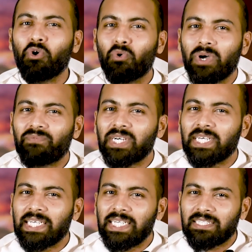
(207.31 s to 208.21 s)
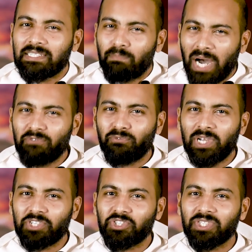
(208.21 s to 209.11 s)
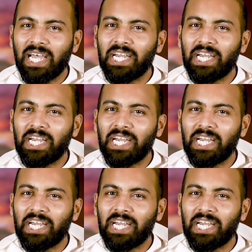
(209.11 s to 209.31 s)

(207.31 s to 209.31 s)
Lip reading: "Whoever eats my flesh